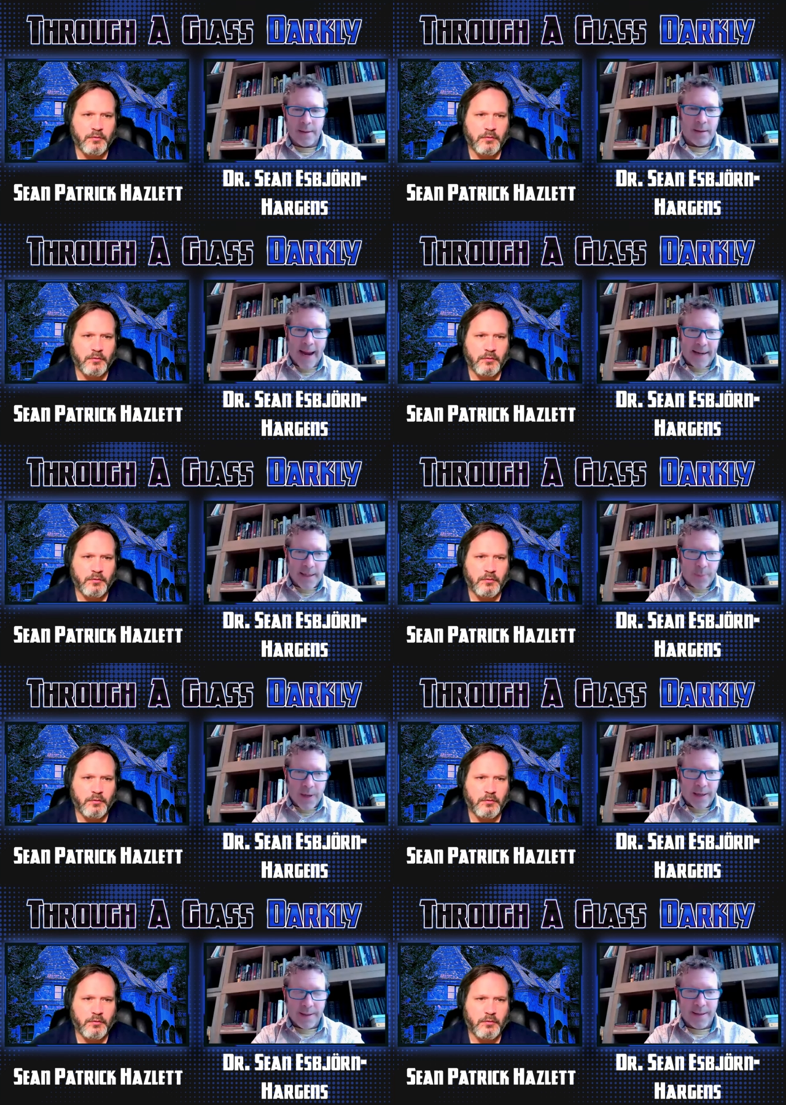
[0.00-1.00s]

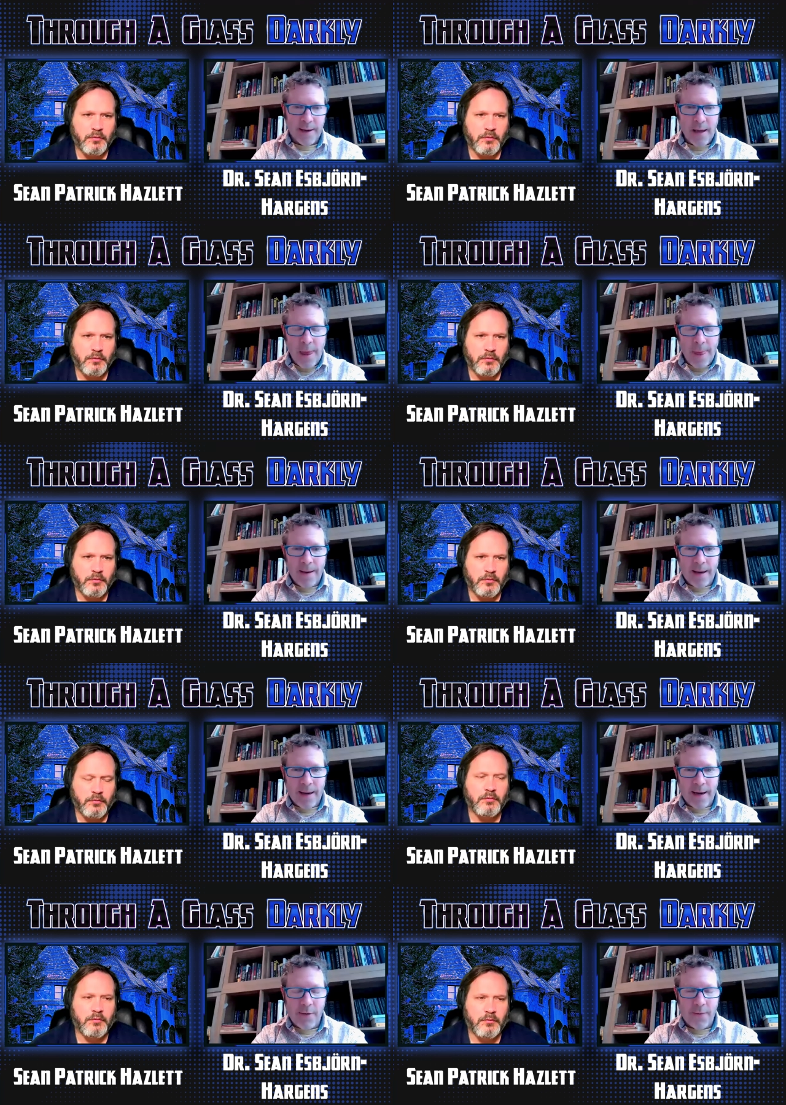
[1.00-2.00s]
Speaker 1: galactic beings.
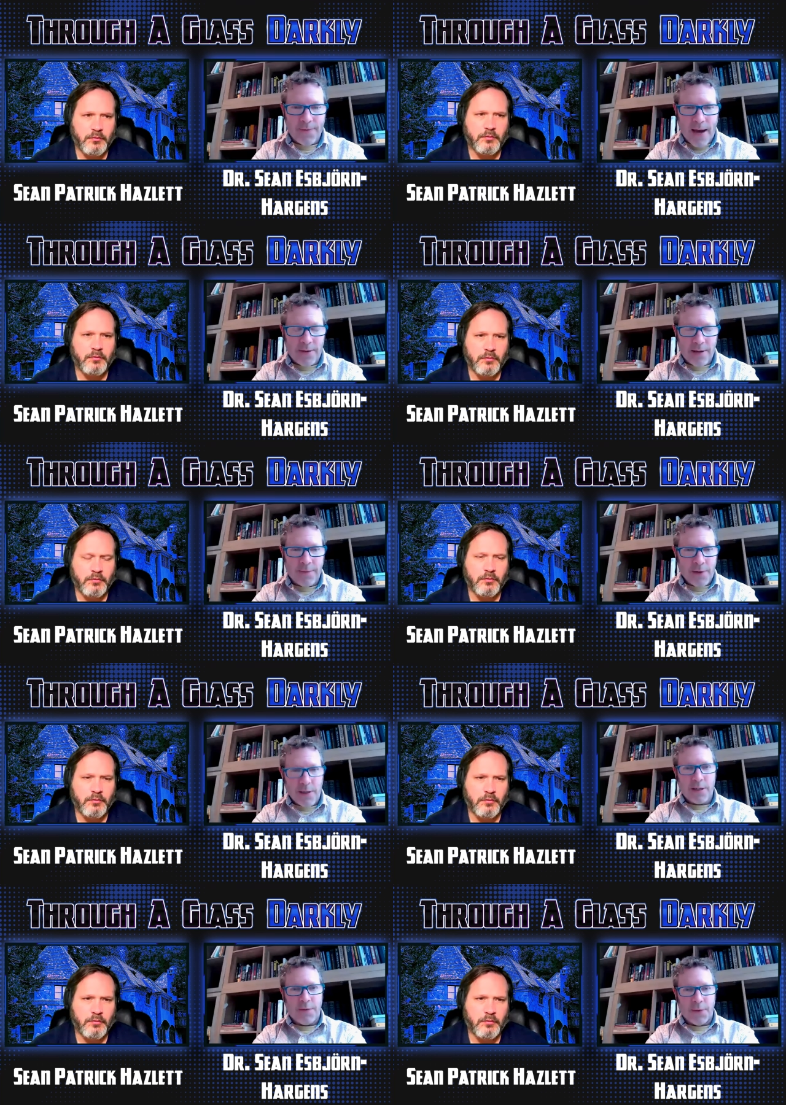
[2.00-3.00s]
And I found that
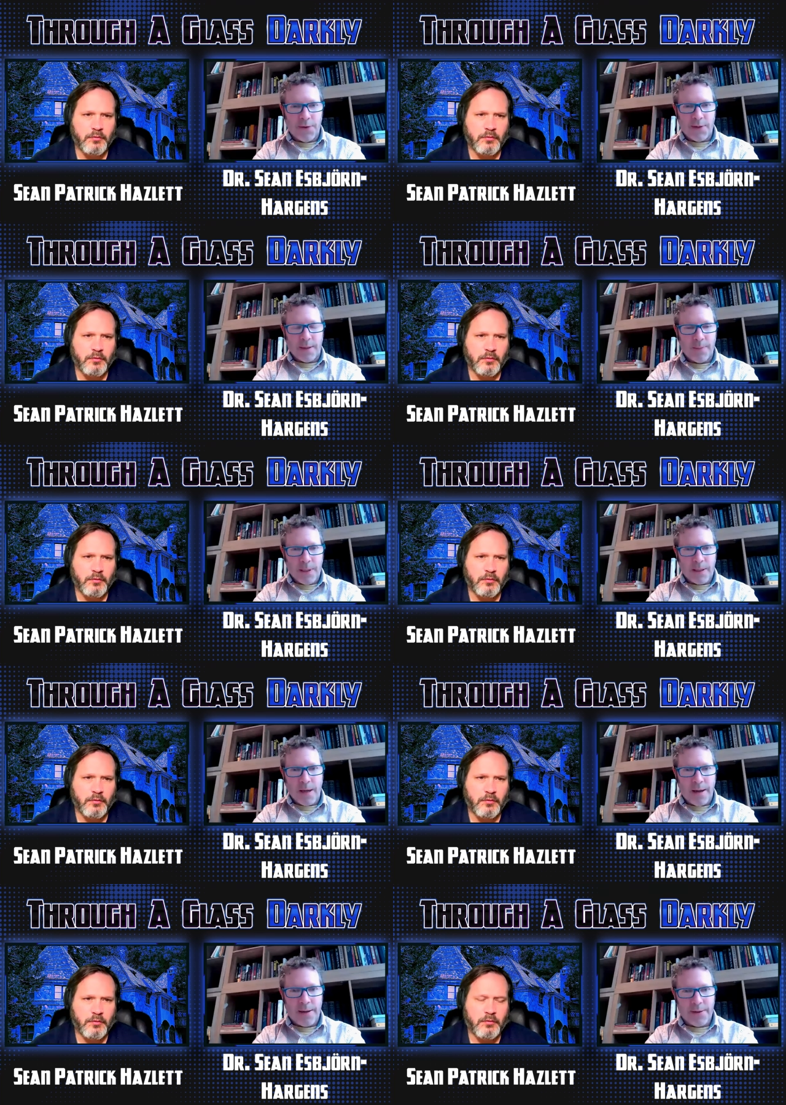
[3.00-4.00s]
very confusing
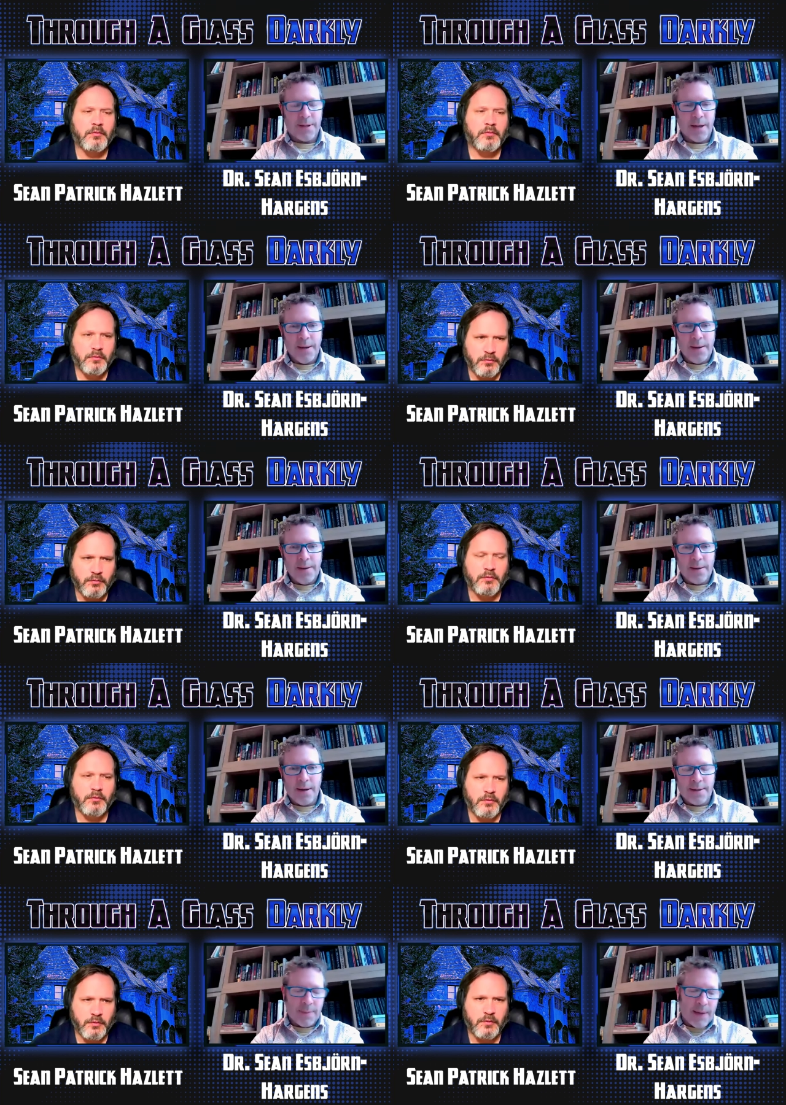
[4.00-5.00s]
because,
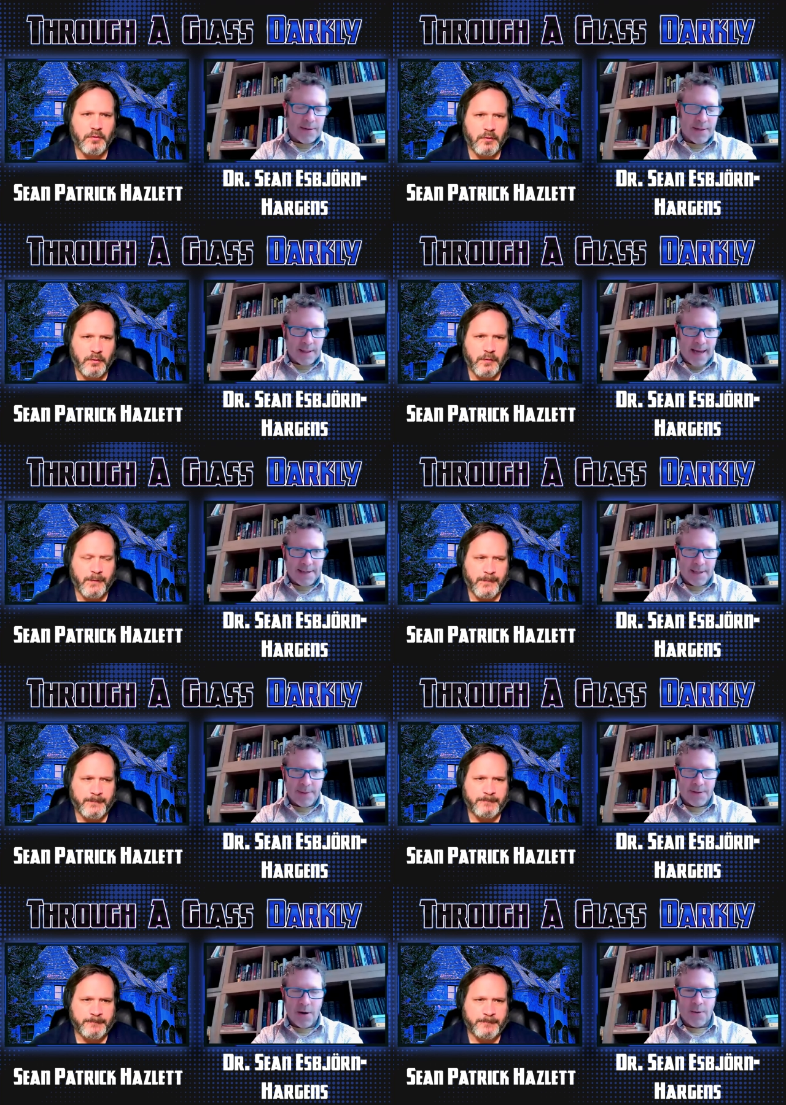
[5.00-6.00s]
you know, as I mentioned in the last
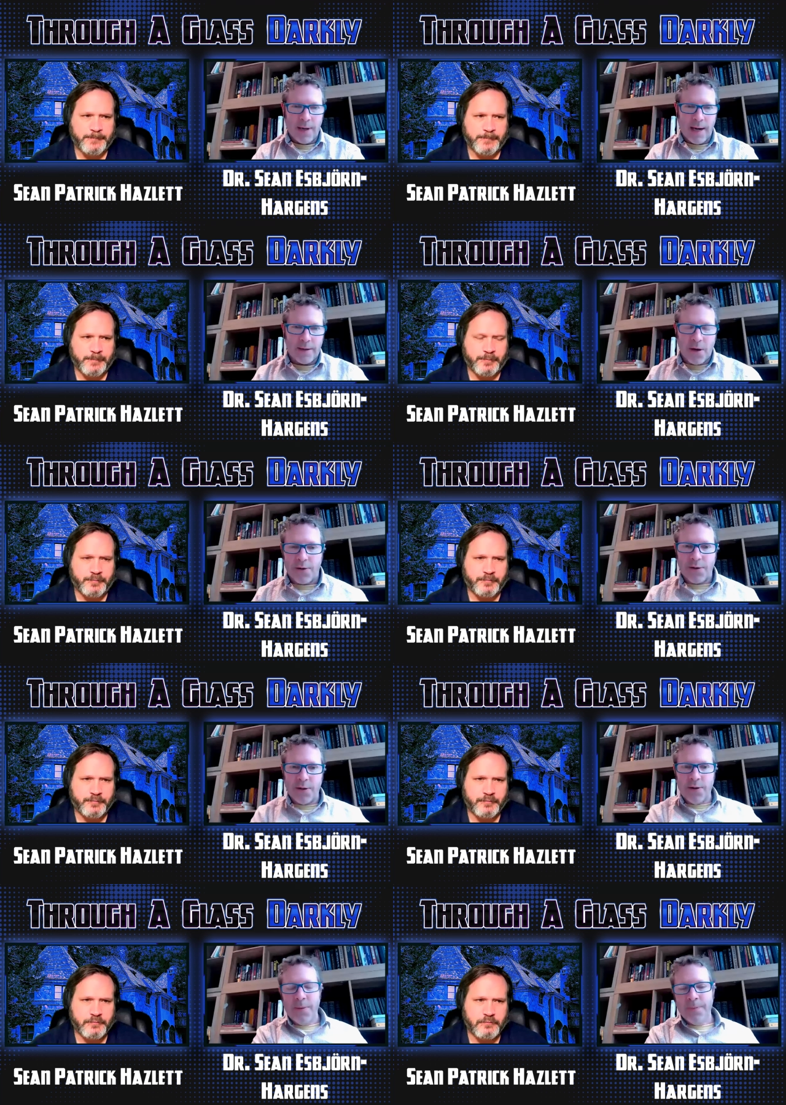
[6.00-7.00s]
episode, when I'd go
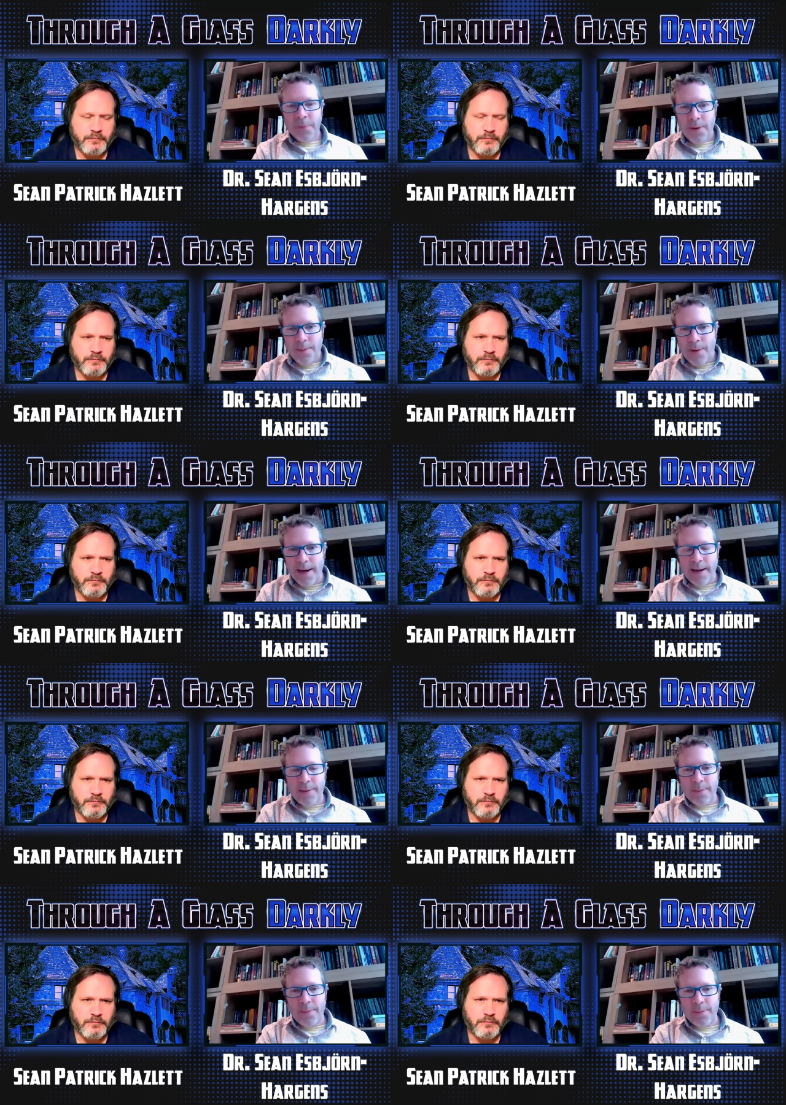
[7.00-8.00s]
to
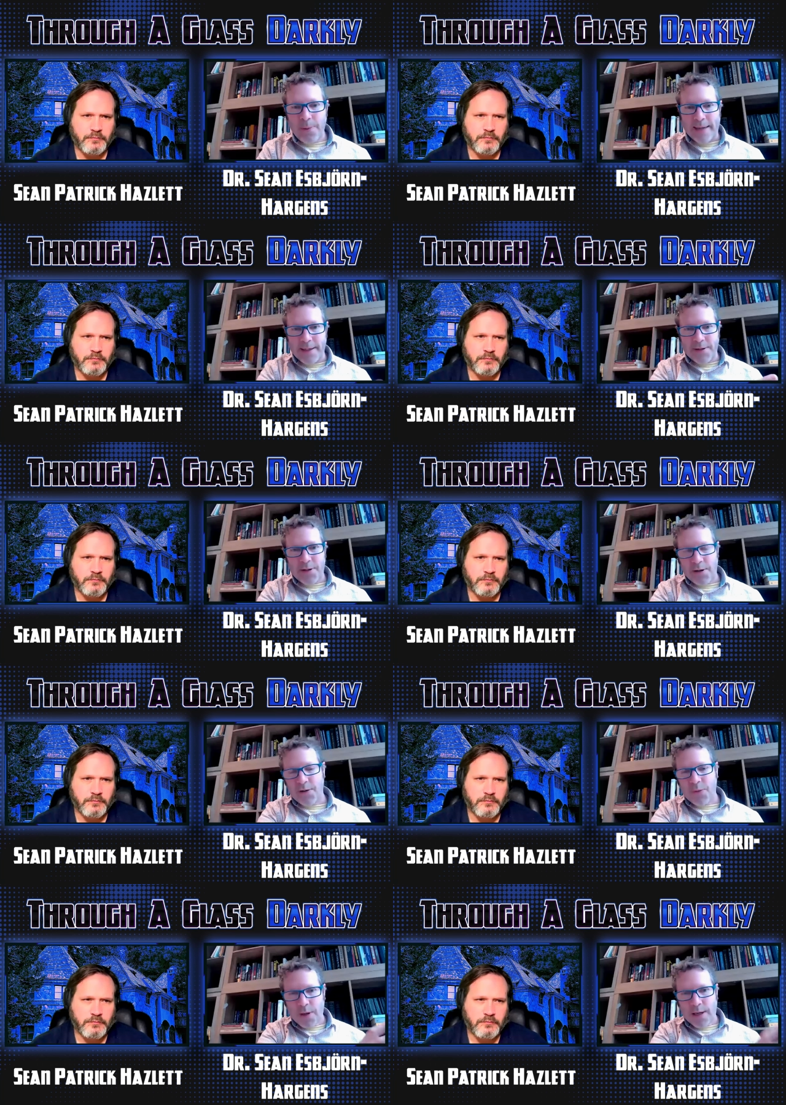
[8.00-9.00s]
my
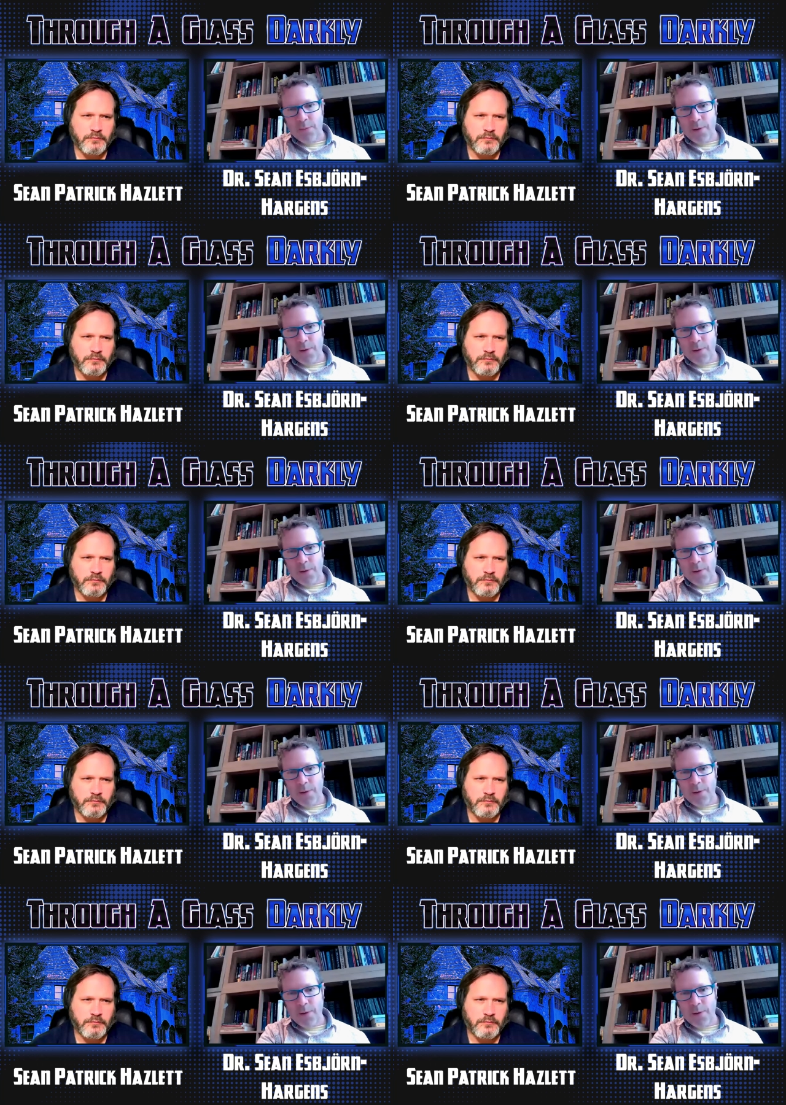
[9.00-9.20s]
practitioners working